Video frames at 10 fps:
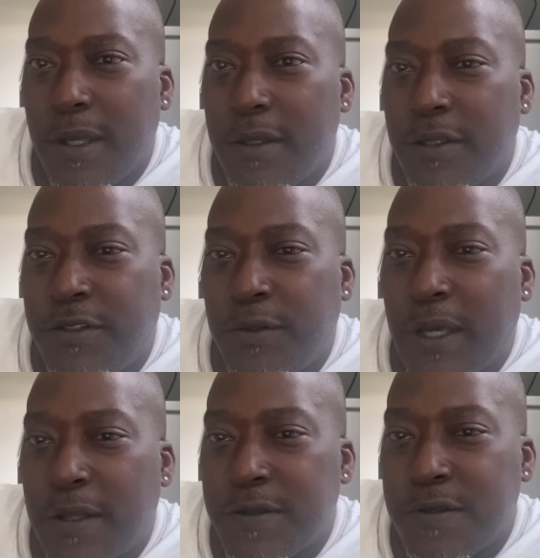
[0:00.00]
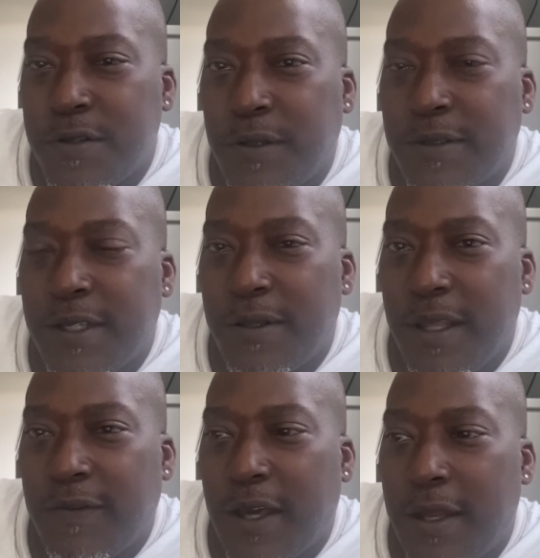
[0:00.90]
The two counselors, you can tell
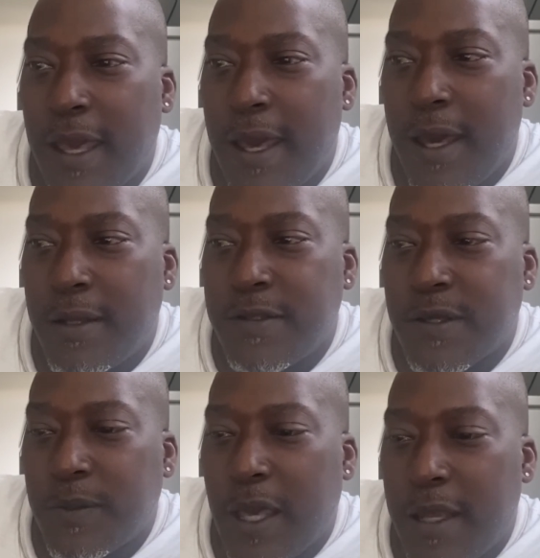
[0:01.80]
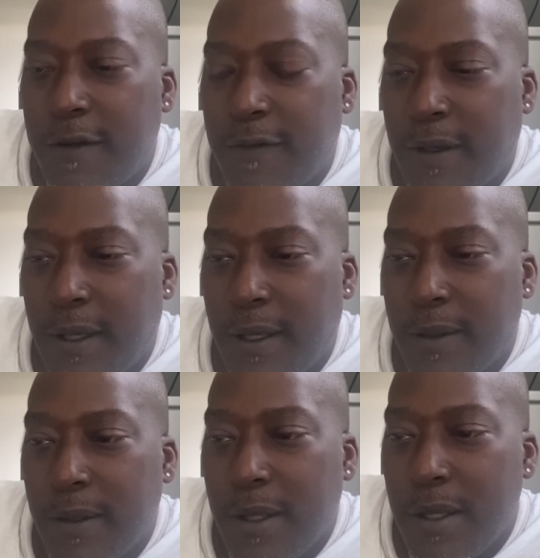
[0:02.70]
they've kind of had some kind of,
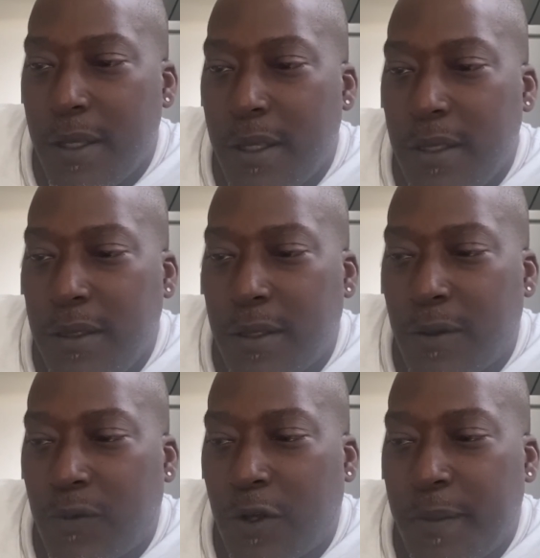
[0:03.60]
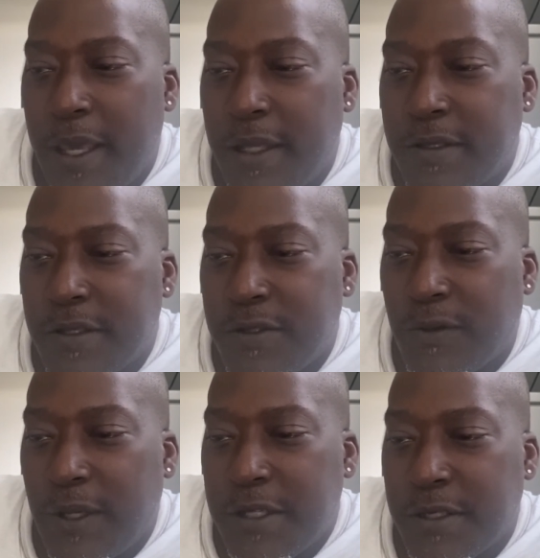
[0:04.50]
romantic
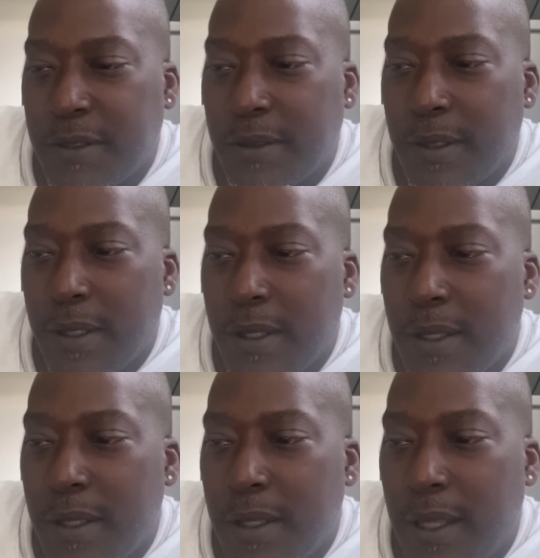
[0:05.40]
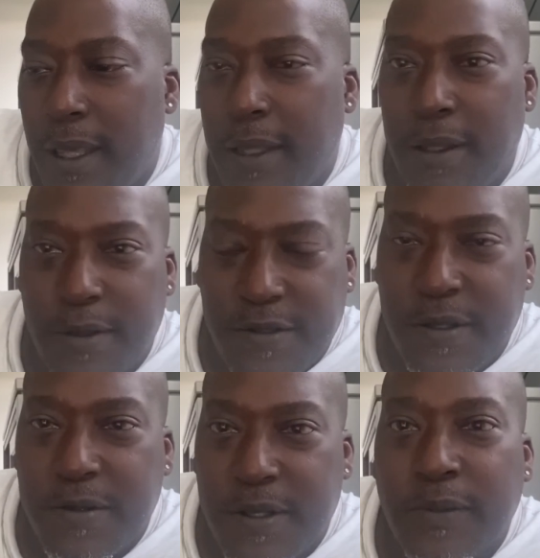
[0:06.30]
situation, and there's
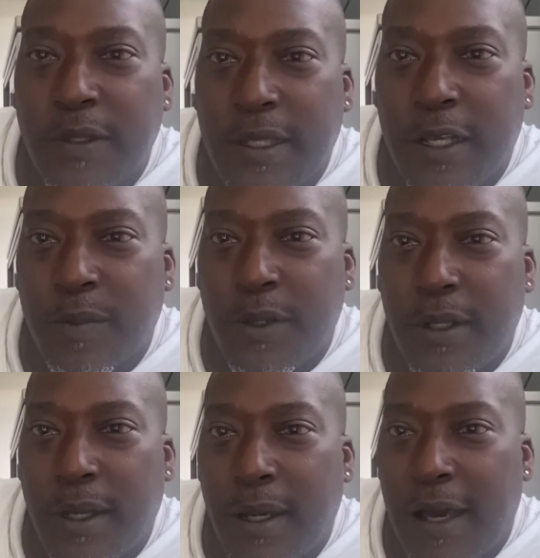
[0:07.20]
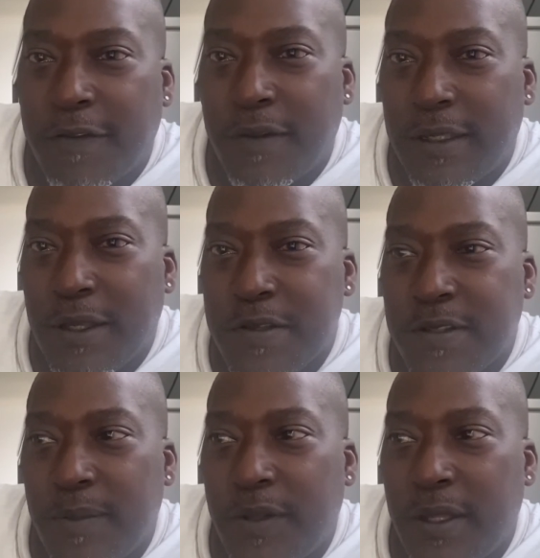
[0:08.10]
still something there. But I feel like there's
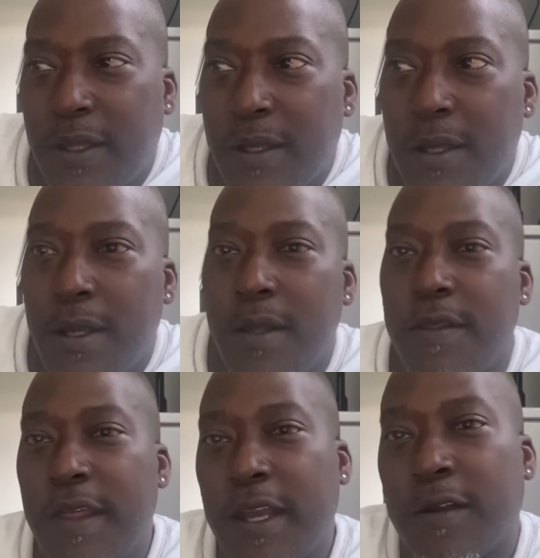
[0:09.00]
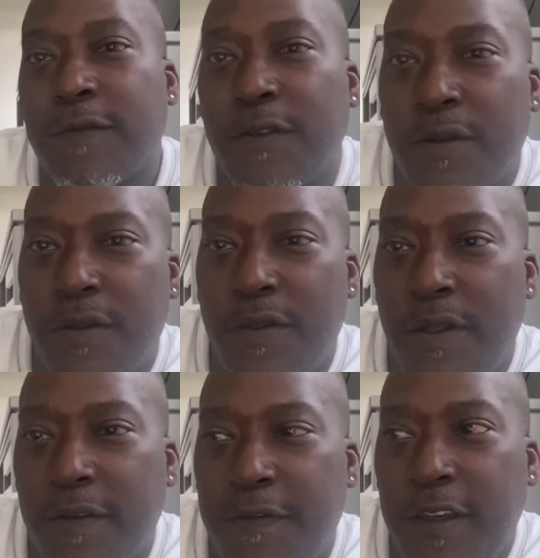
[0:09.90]
something there for
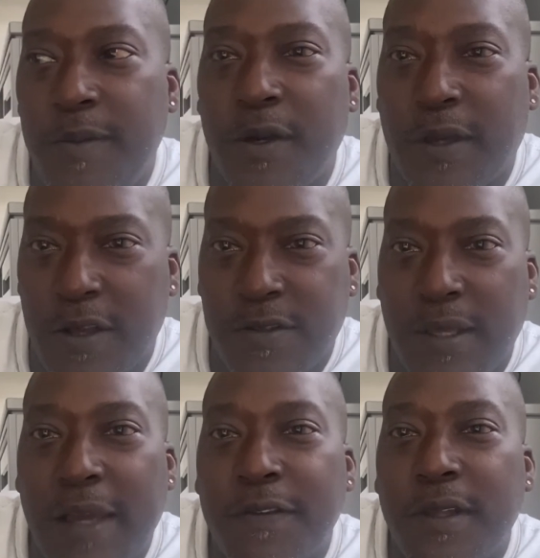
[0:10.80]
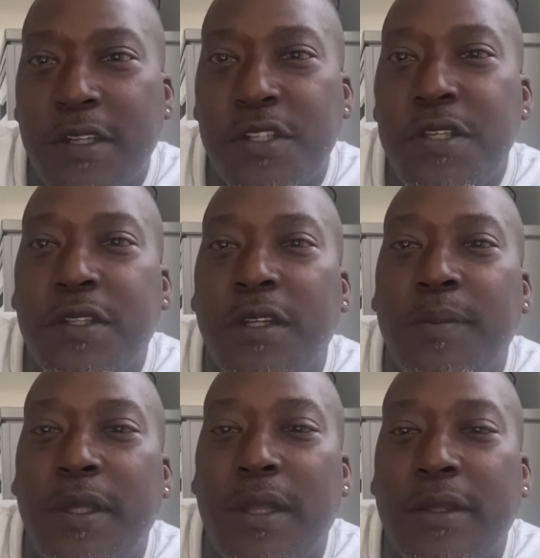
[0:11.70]
the female counselor. I feel like she's going to
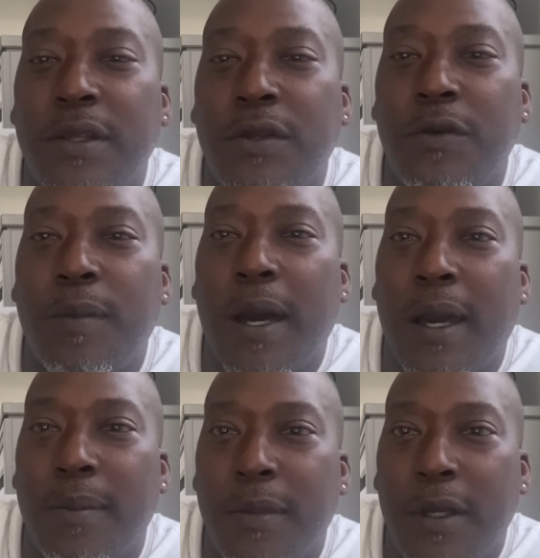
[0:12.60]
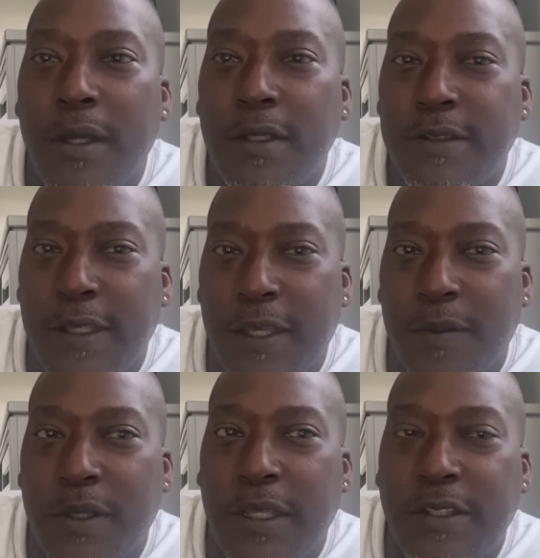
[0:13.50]
be like the new mom to him,
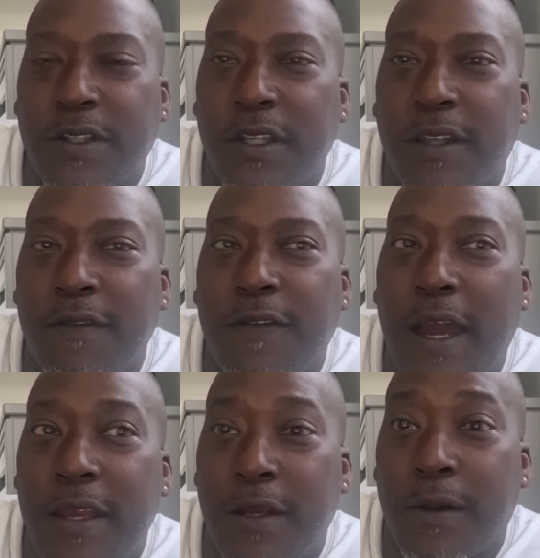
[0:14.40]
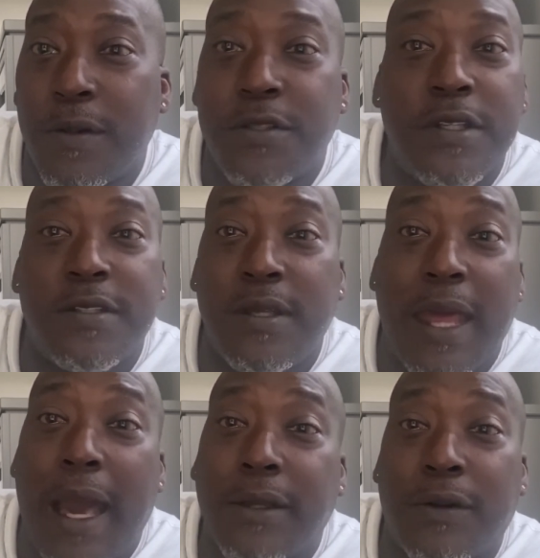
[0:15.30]
and he's going to confide in her, and she's
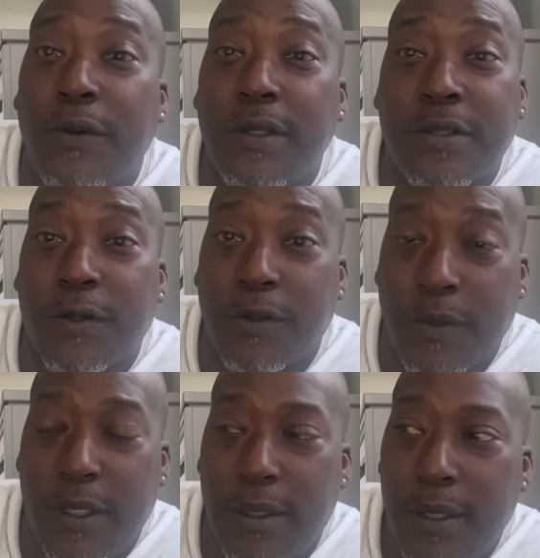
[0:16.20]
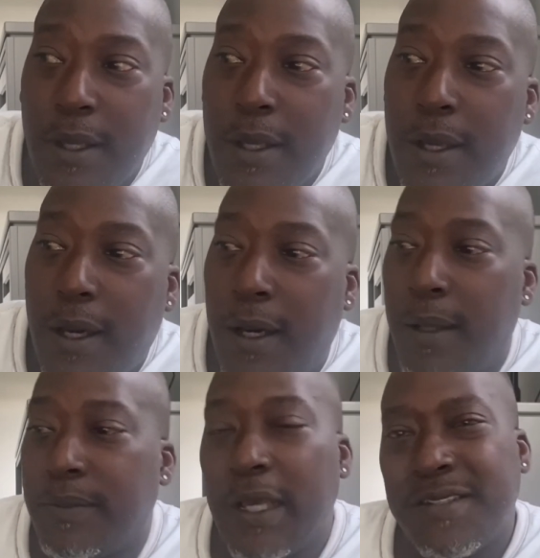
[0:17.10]
not going to turn him in.
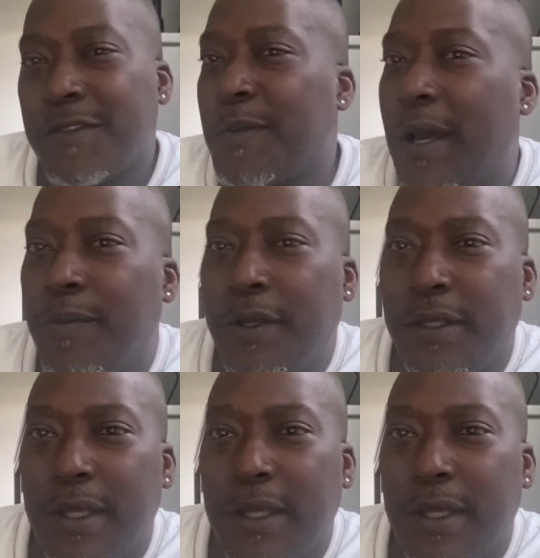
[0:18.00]
That's just my opinion.